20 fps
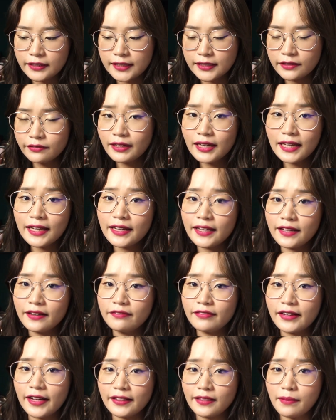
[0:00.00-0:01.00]
doesn't really
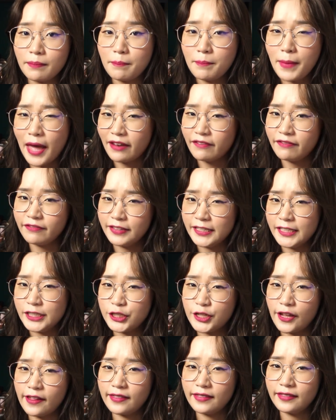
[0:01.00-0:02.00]
give like the matte
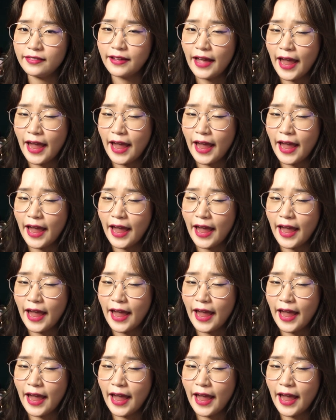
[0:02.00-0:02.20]
finish that